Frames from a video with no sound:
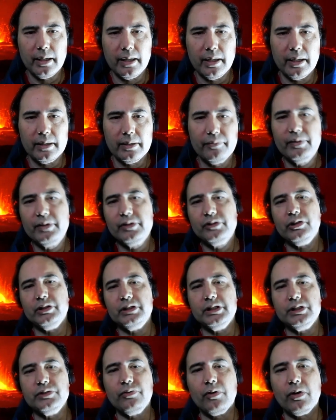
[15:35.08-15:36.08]
Eventually it
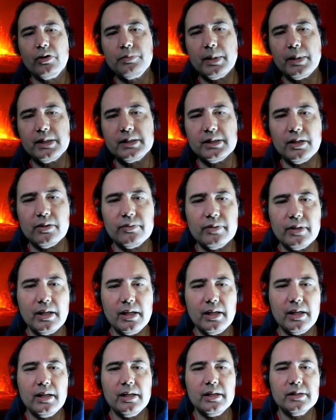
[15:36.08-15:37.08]
just falls by itself.
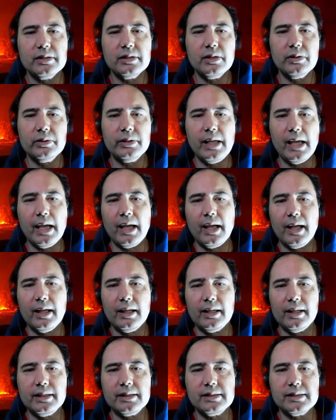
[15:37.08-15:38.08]
So yeah,
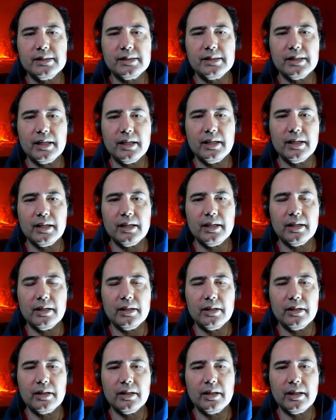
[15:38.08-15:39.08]
it's
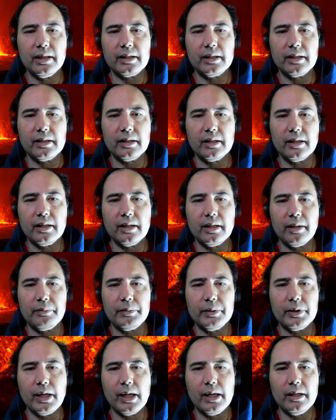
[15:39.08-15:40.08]

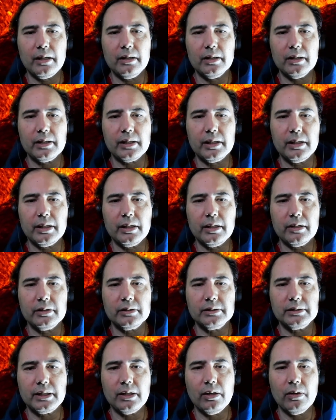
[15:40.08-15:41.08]
you kind of look in here and
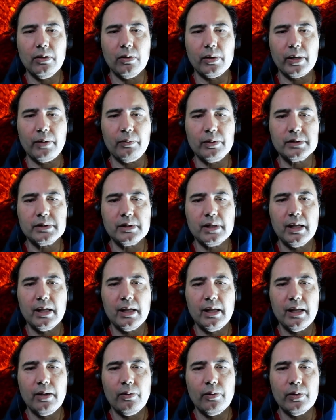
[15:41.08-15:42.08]
say, oh, okay, what's
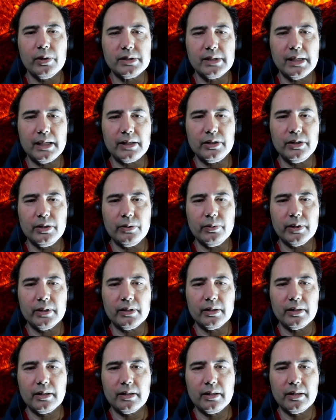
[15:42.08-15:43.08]
that doing?
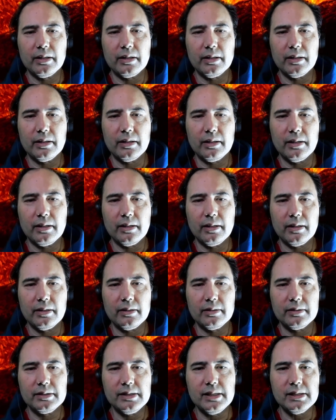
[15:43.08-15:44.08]

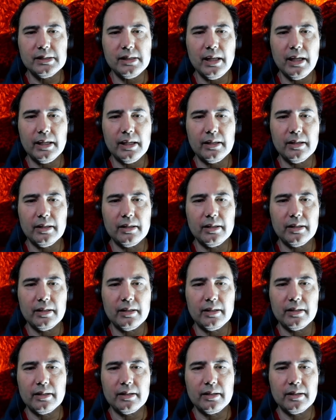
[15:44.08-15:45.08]
Just like,
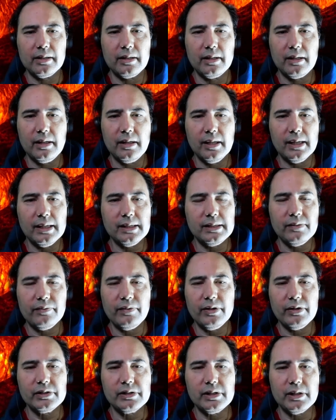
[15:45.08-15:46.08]
I guess it's
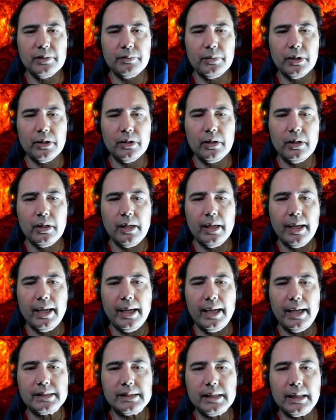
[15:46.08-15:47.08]
very similar.
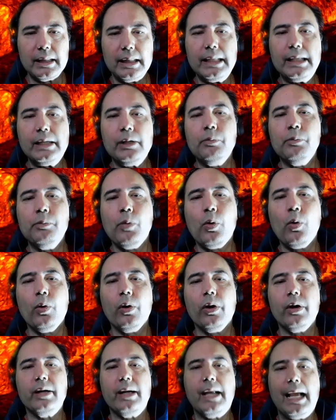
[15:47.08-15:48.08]
It's a little
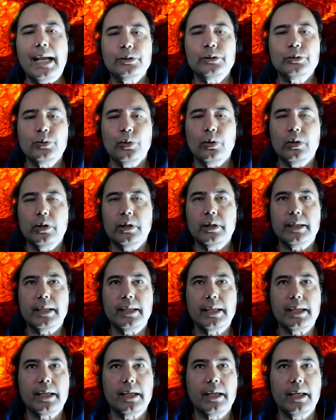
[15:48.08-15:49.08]
more natural
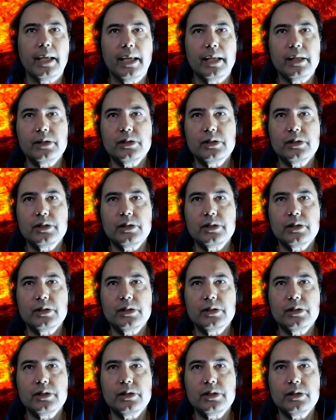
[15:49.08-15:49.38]
looking, and